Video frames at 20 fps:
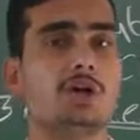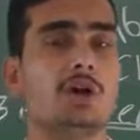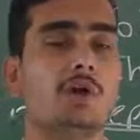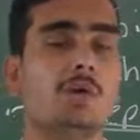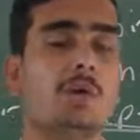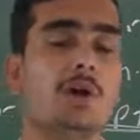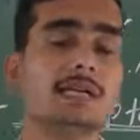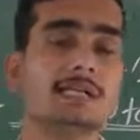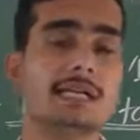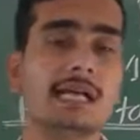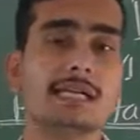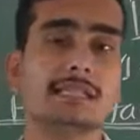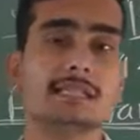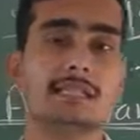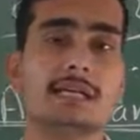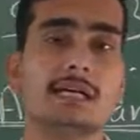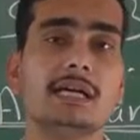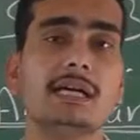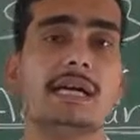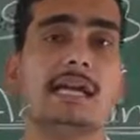or what are
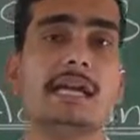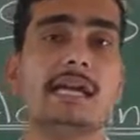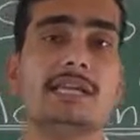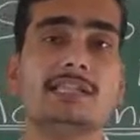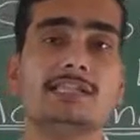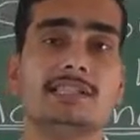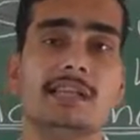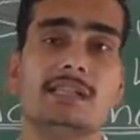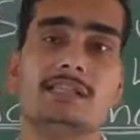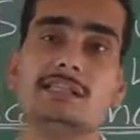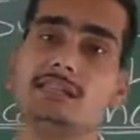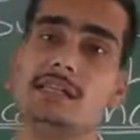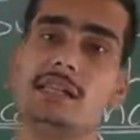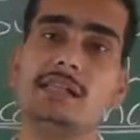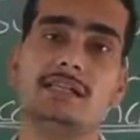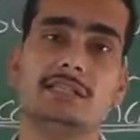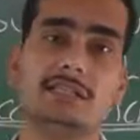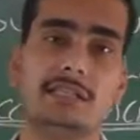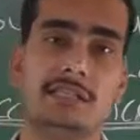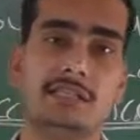the
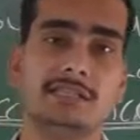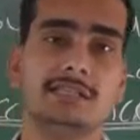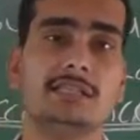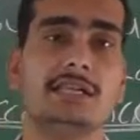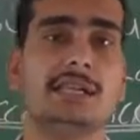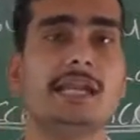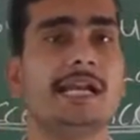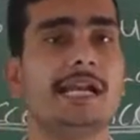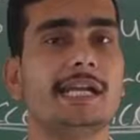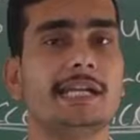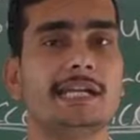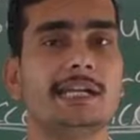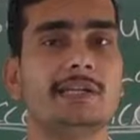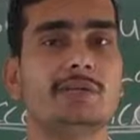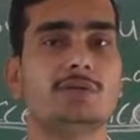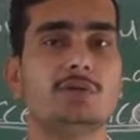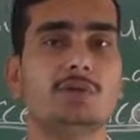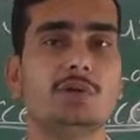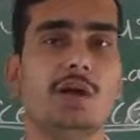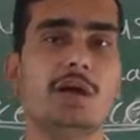essential things
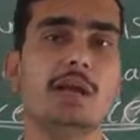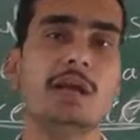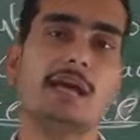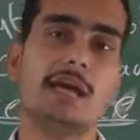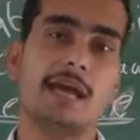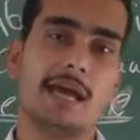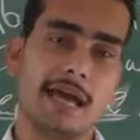relating to your